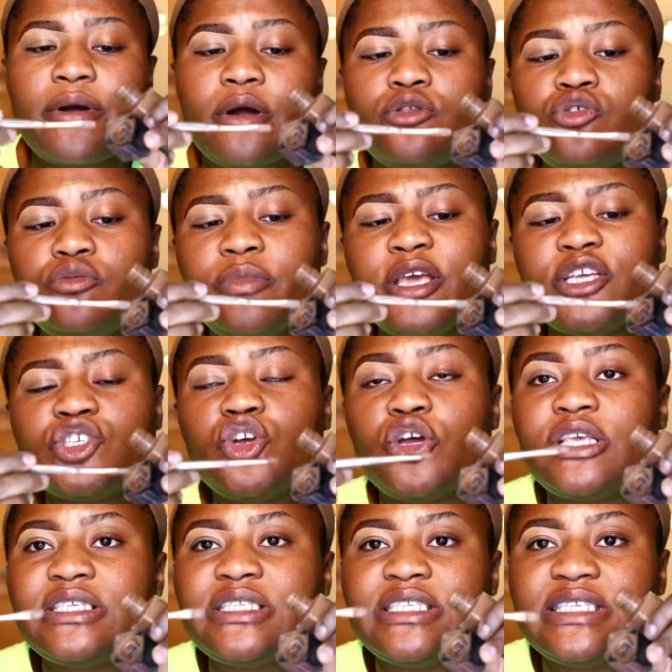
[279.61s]
Guys, now
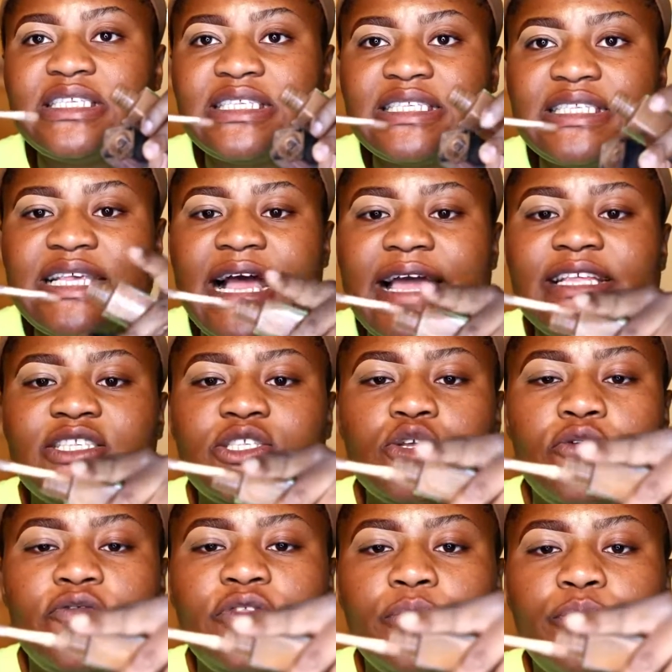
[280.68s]
moving on to the top
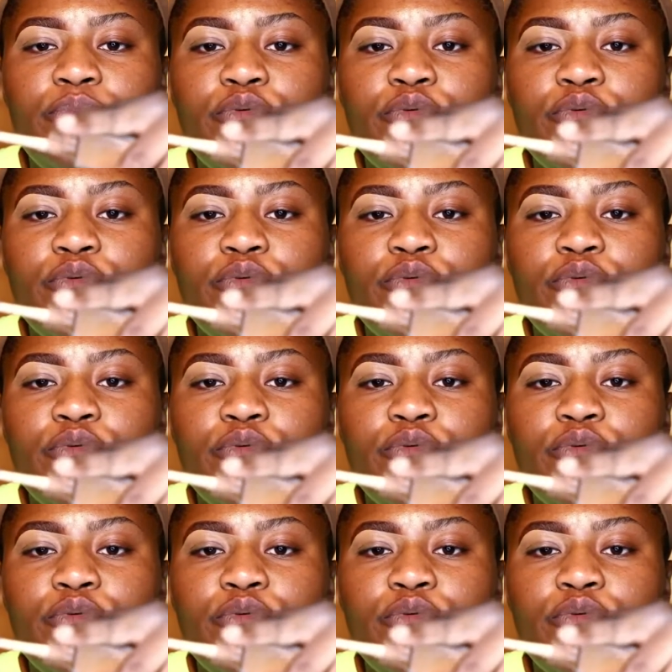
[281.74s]
part.